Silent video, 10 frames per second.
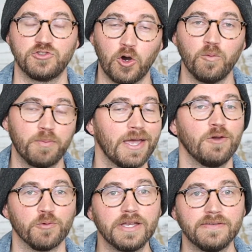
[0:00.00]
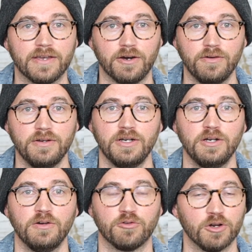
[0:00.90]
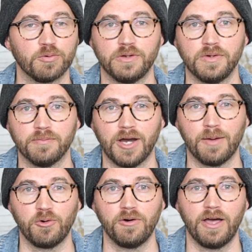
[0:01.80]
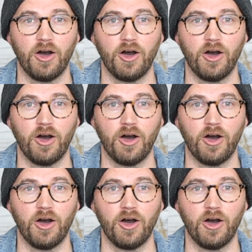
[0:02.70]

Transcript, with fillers: don't pay retail for a premium Bible.